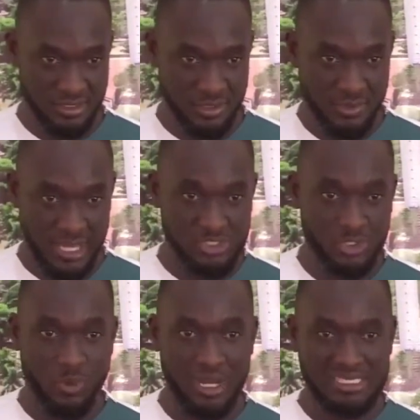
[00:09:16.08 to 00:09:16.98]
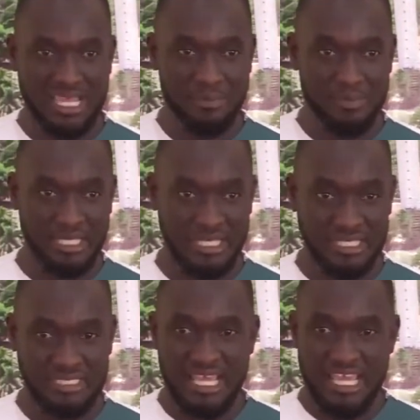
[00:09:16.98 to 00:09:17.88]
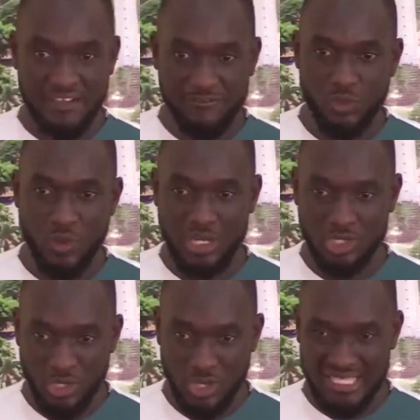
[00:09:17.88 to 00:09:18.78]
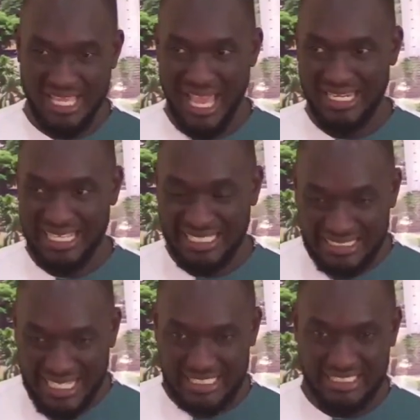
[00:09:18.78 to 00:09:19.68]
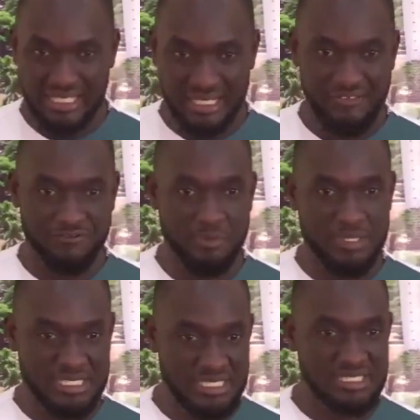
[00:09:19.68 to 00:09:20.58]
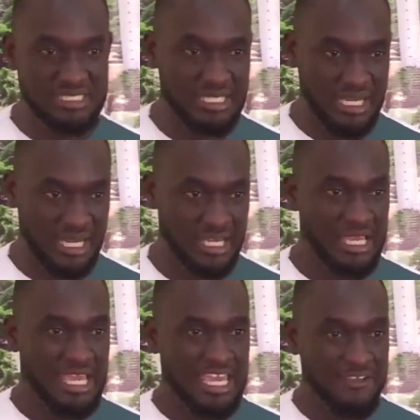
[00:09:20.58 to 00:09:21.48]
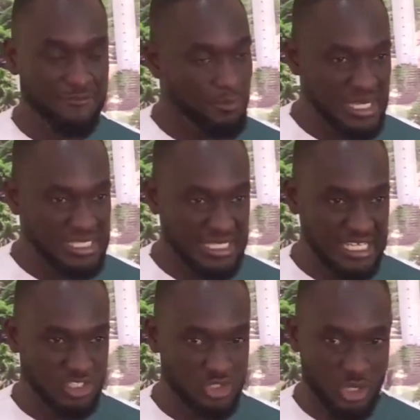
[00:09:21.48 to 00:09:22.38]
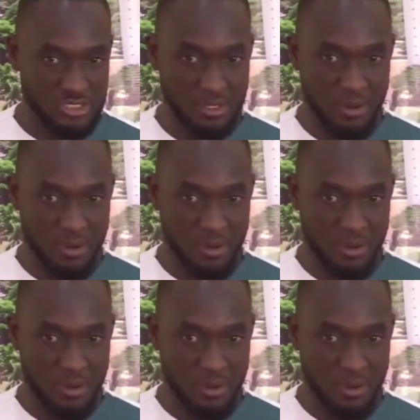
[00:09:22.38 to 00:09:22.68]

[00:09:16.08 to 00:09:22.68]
Right? So what is happening is, if you are not an intentional information seeker, information is not...